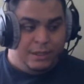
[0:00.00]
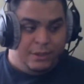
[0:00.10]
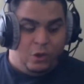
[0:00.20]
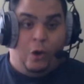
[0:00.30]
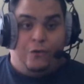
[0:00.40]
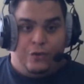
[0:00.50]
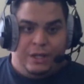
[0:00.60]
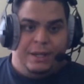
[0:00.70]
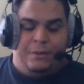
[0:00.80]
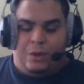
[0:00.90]

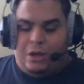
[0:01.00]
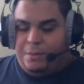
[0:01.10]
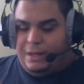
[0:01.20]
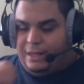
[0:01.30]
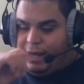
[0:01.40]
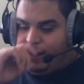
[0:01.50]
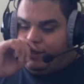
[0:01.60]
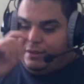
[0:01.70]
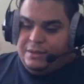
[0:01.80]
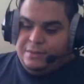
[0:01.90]
hopefully it will help me a lot.
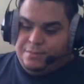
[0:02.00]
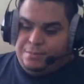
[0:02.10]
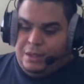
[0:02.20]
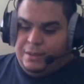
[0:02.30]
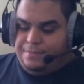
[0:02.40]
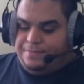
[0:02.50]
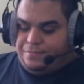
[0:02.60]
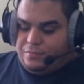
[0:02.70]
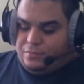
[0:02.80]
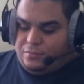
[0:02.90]
But
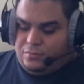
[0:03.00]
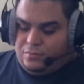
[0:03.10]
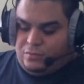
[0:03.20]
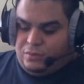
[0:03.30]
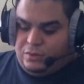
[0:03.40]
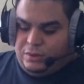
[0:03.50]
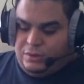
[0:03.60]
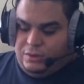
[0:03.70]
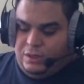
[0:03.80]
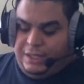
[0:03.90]

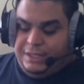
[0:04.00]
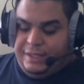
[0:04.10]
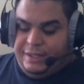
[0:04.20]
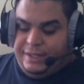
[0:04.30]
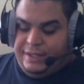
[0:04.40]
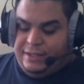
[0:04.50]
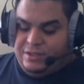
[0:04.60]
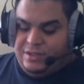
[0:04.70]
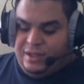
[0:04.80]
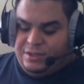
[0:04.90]
another
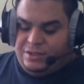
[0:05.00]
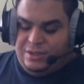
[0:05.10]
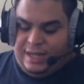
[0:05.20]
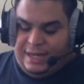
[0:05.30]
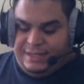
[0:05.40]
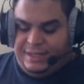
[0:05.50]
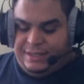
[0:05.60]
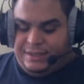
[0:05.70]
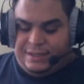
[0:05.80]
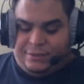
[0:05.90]

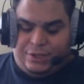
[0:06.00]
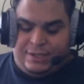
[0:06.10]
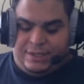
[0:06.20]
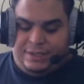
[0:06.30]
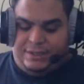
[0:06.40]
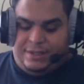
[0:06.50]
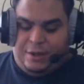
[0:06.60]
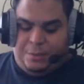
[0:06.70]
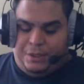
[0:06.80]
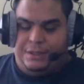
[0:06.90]
idea that they were trying to
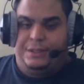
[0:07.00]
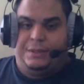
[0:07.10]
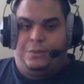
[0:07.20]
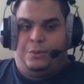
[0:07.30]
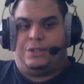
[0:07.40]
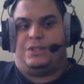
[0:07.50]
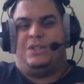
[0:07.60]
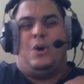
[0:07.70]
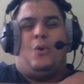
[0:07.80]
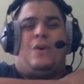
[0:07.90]
tell me was to
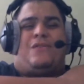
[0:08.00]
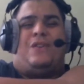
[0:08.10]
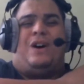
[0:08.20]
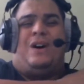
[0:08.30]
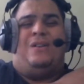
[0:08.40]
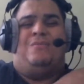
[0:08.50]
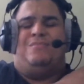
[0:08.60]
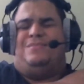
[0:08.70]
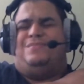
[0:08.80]
go with what's